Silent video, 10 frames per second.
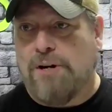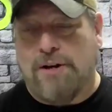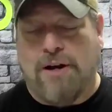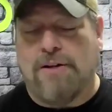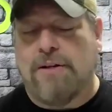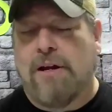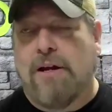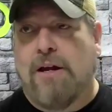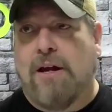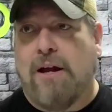redone,
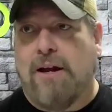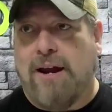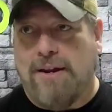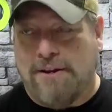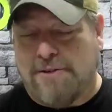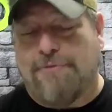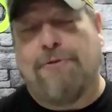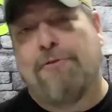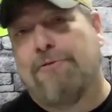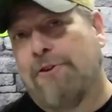and it's a
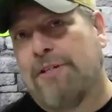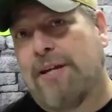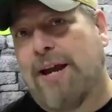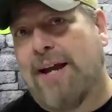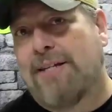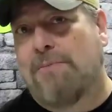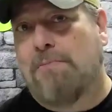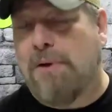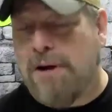full voice cast.